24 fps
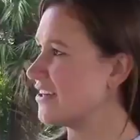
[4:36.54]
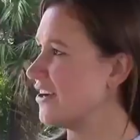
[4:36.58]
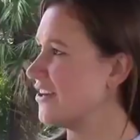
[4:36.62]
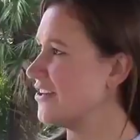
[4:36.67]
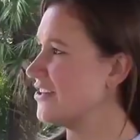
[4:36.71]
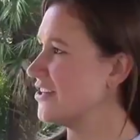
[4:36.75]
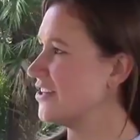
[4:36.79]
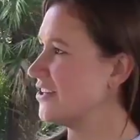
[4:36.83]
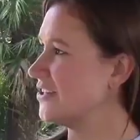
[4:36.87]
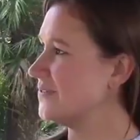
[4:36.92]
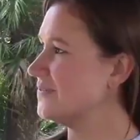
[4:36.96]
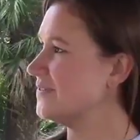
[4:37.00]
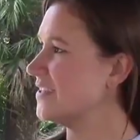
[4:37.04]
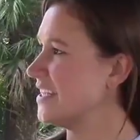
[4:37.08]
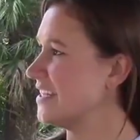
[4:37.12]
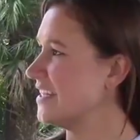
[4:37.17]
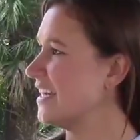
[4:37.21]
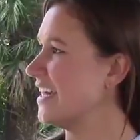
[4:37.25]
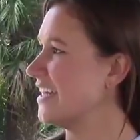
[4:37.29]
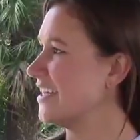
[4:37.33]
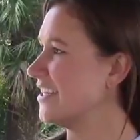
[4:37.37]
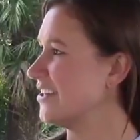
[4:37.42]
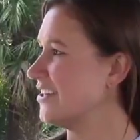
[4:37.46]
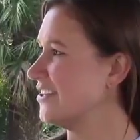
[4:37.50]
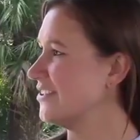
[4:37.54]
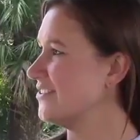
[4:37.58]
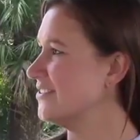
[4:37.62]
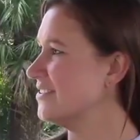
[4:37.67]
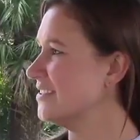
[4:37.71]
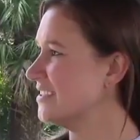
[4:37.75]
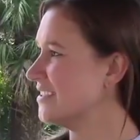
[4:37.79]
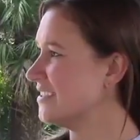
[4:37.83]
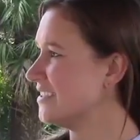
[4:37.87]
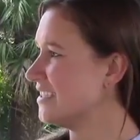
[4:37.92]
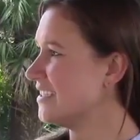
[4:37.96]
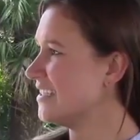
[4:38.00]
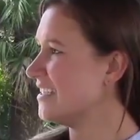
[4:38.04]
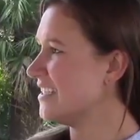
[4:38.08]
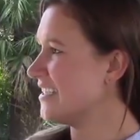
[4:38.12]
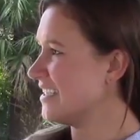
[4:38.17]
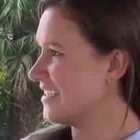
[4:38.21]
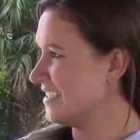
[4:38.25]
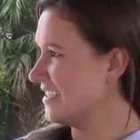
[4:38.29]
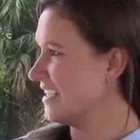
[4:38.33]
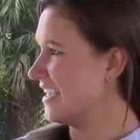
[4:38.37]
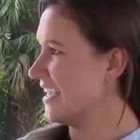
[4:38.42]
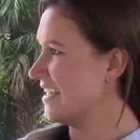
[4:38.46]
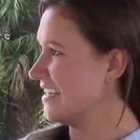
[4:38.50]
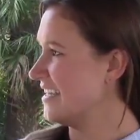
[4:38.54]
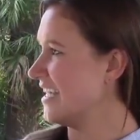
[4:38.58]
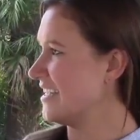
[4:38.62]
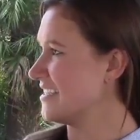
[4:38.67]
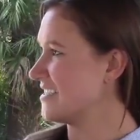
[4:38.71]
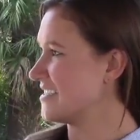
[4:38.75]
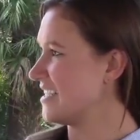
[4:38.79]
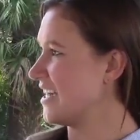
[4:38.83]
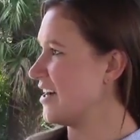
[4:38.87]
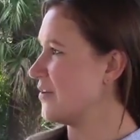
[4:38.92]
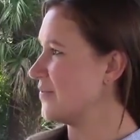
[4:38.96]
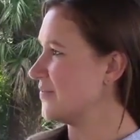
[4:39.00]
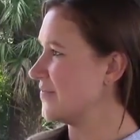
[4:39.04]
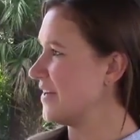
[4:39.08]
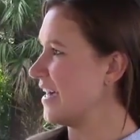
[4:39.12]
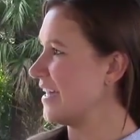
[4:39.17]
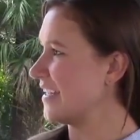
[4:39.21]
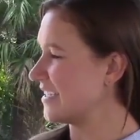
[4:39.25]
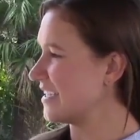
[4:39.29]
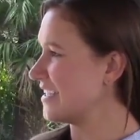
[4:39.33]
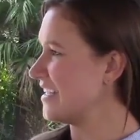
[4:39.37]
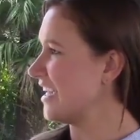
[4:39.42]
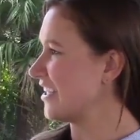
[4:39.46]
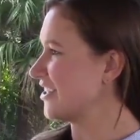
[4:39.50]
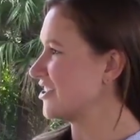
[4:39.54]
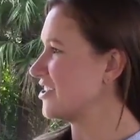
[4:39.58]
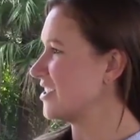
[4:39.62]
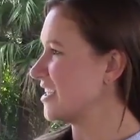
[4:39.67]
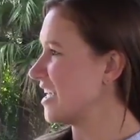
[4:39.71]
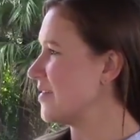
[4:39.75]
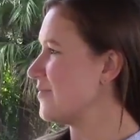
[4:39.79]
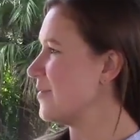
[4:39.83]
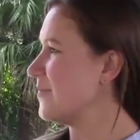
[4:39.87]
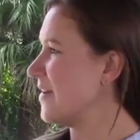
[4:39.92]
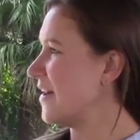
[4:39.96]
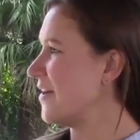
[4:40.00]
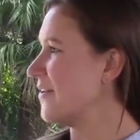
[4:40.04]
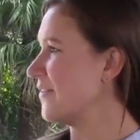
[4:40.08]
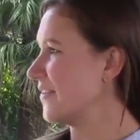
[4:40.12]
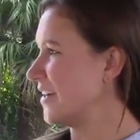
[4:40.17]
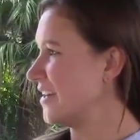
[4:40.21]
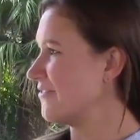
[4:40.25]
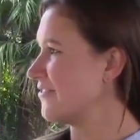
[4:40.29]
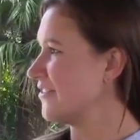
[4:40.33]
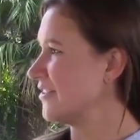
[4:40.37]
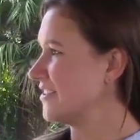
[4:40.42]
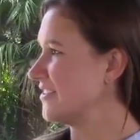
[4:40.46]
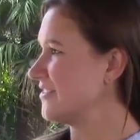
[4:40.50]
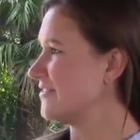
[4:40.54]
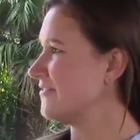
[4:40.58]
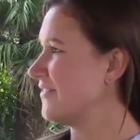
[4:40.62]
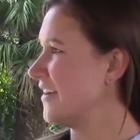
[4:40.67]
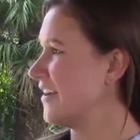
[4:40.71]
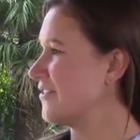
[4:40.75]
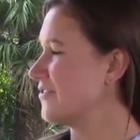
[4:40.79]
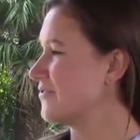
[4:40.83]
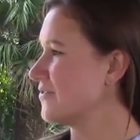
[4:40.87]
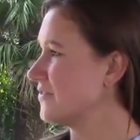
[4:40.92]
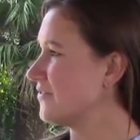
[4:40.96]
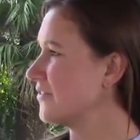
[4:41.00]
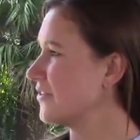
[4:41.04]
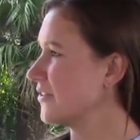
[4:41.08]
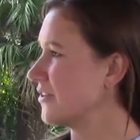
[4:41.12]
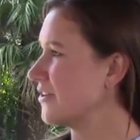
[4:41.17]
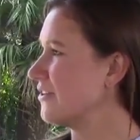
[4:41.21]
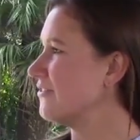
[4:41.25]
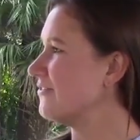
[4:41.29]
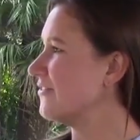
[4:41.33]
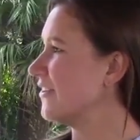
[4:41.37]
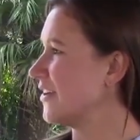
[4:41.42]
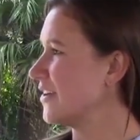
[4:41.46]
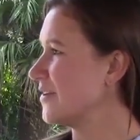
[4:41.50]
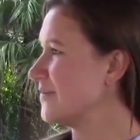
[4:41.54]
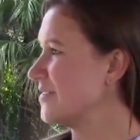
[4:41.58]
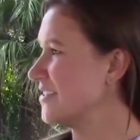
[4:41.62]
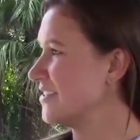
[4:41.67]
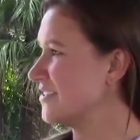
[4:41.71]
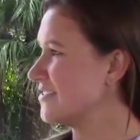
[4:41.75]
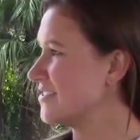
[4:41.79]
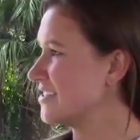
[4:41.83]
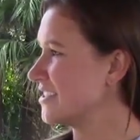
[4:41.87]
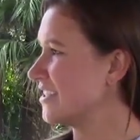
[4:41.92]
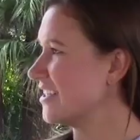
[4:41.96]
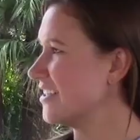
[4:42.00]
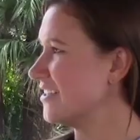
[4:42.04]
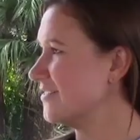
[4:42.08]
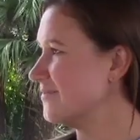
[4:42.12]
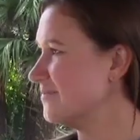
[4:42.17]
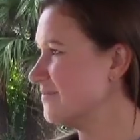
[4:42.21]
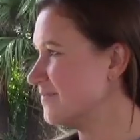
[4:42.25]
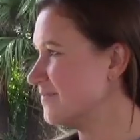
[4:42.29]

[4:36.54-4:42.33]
condo in Idaho and that's how that connection came about when I first found Rivergrove Farm years ago.